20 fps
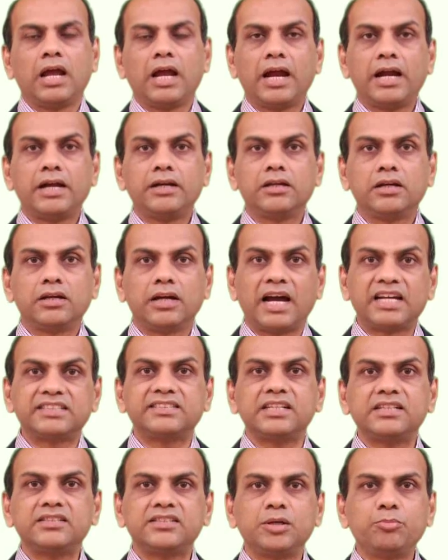and
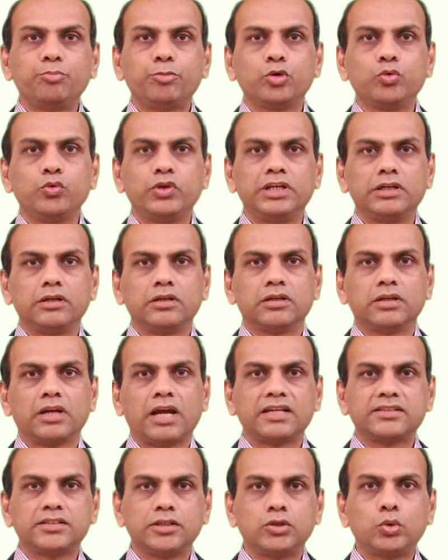assets improving
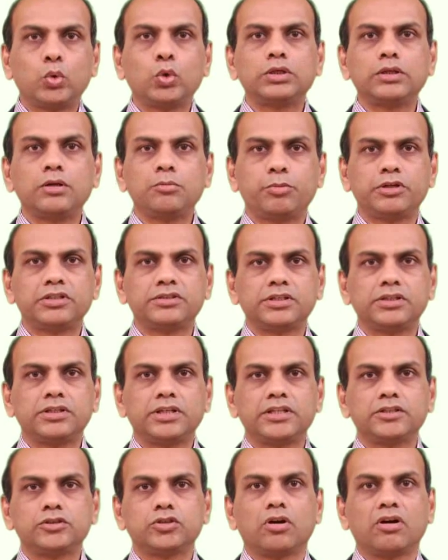as a total
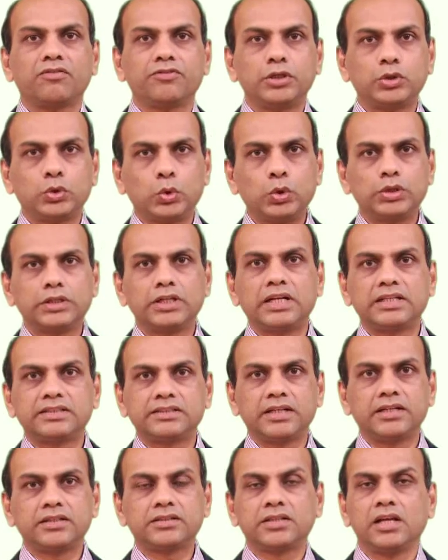percentage of the total
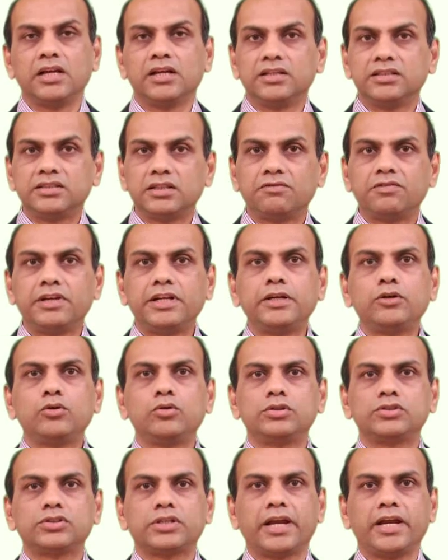assets is a very
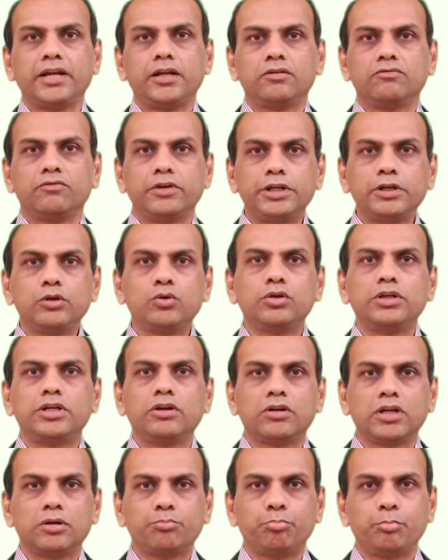good sign, very good
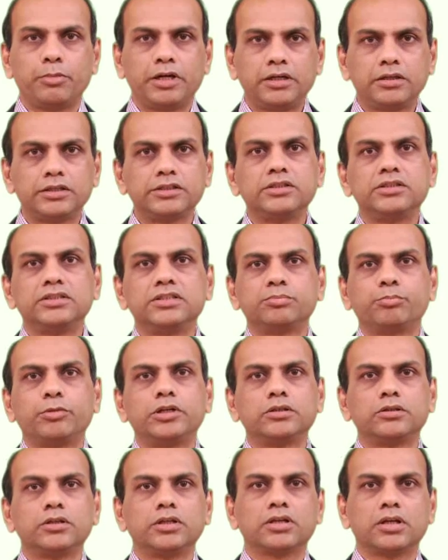development in this
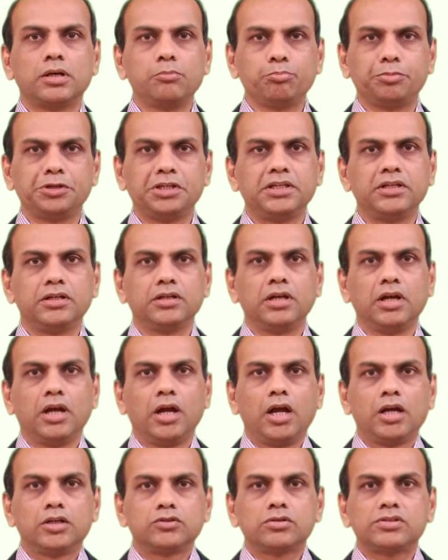particular company.
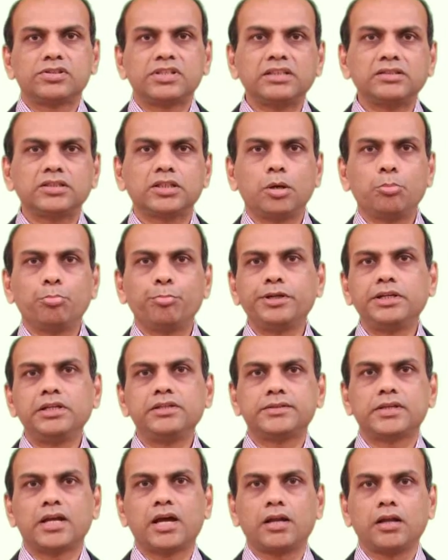So such
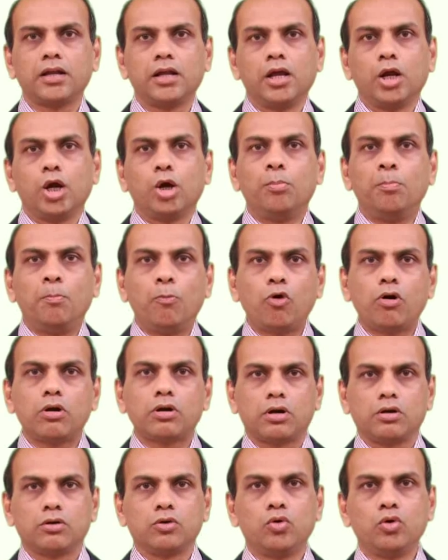companies are
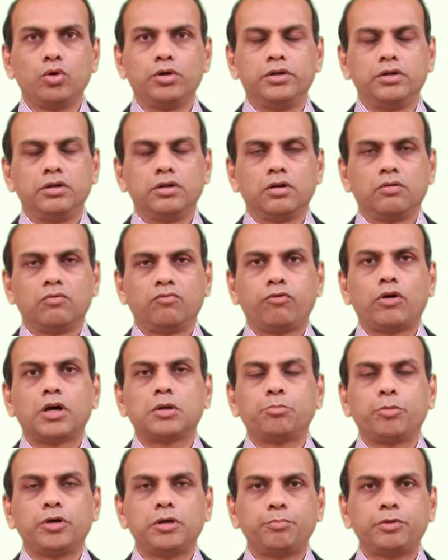more good for
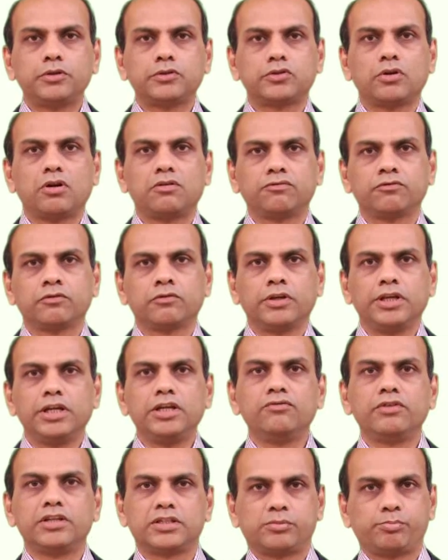purpose of
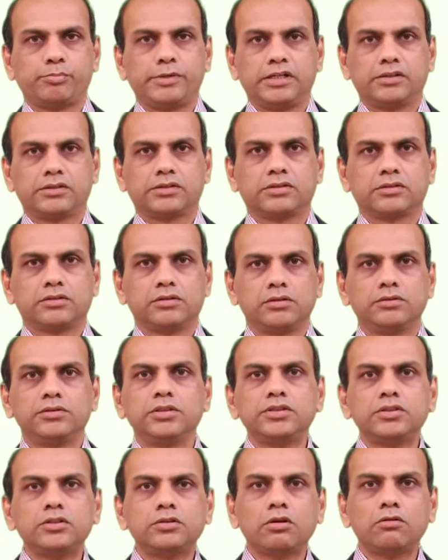investments.
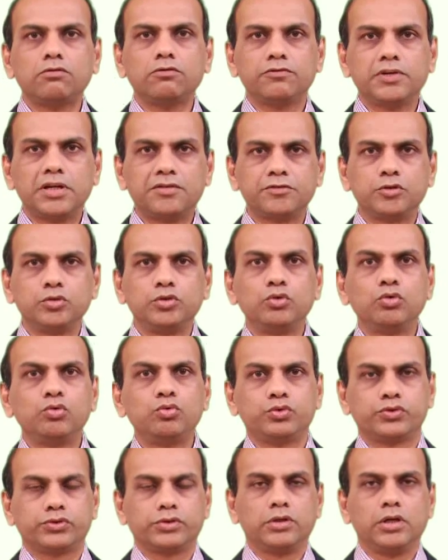This is how we have to
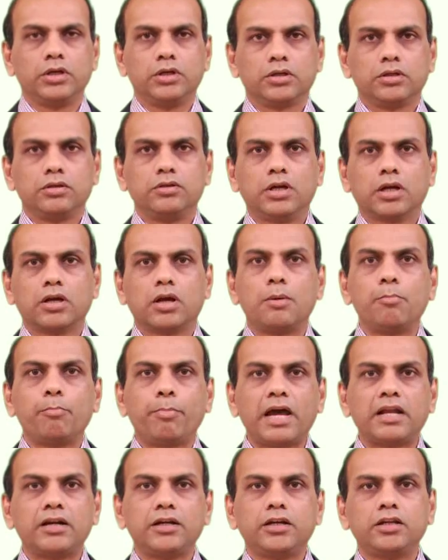use the
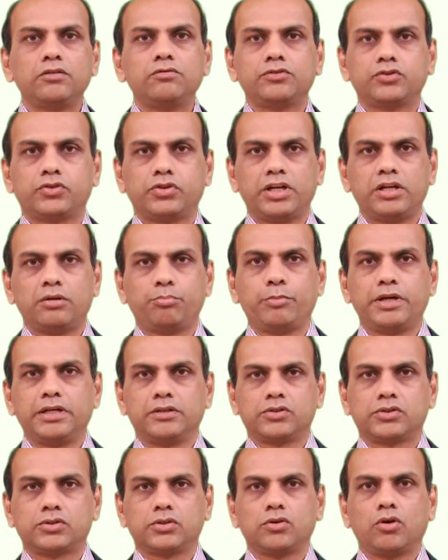comparative
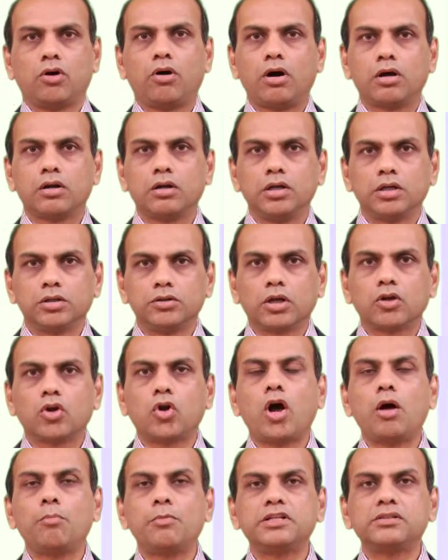statements or the
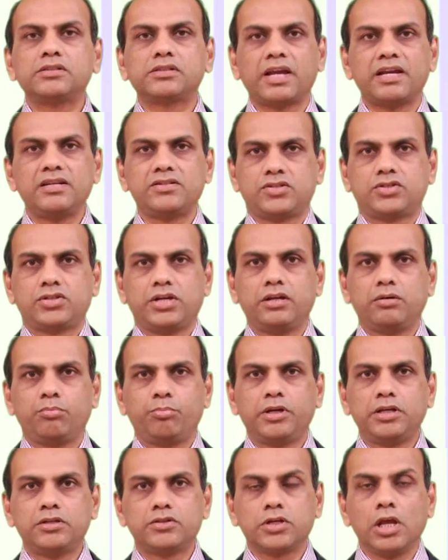common size
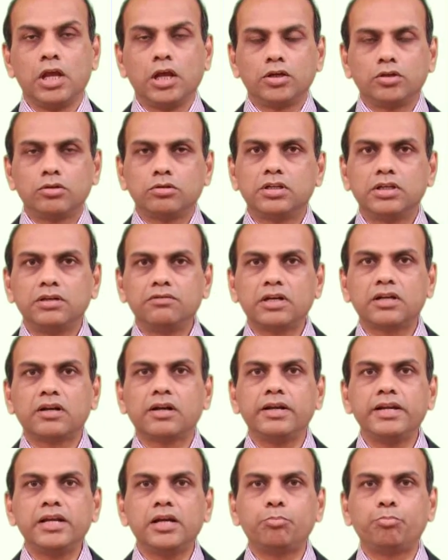statements to give a
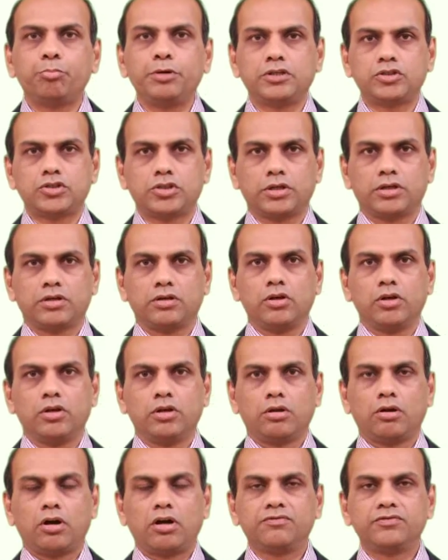clear picture
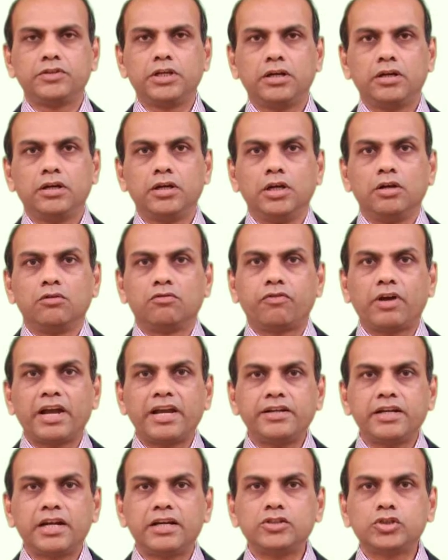of the
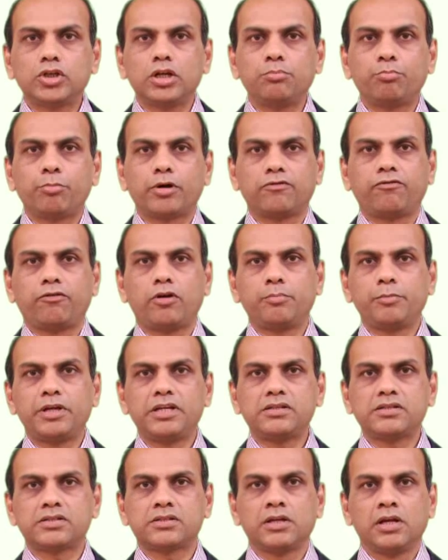financial
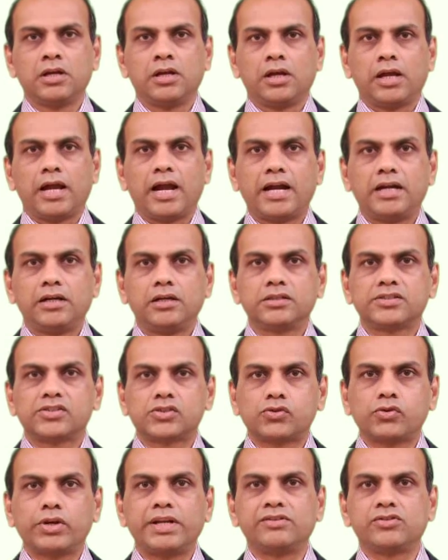performance and
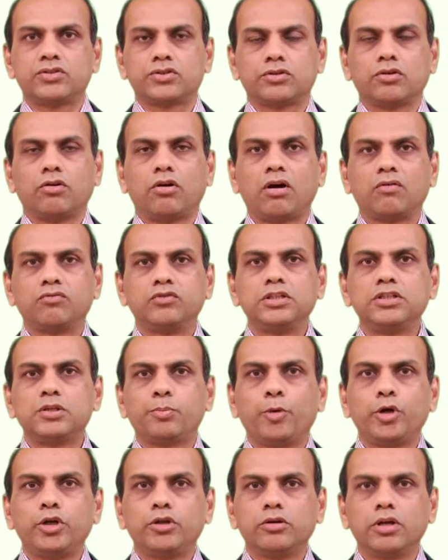strengths of this
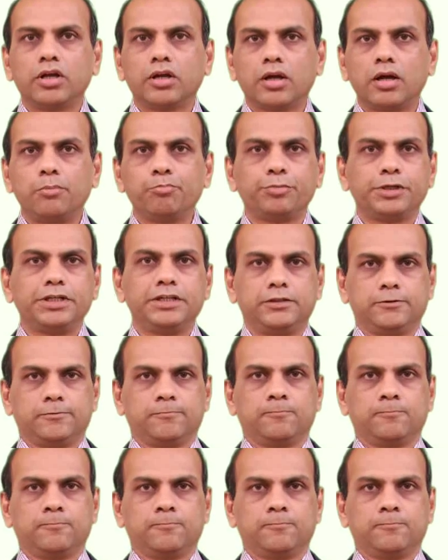particular company.